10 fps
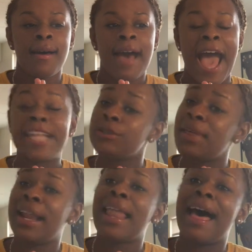I do
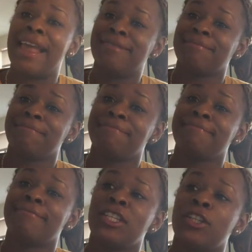that a lot.
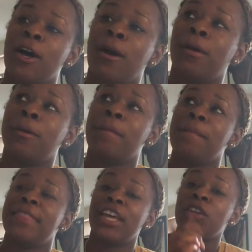So
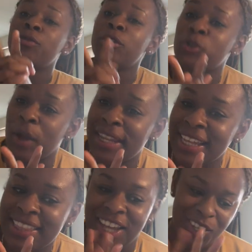thank you for
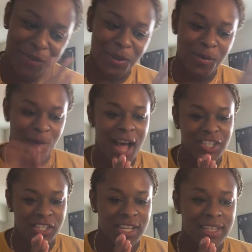joining. Thank you for
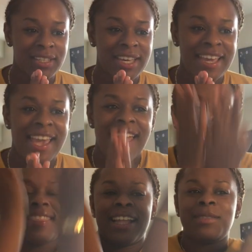watching.
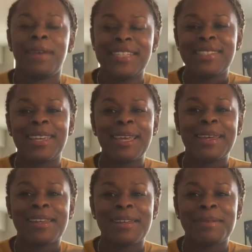And that's my tip.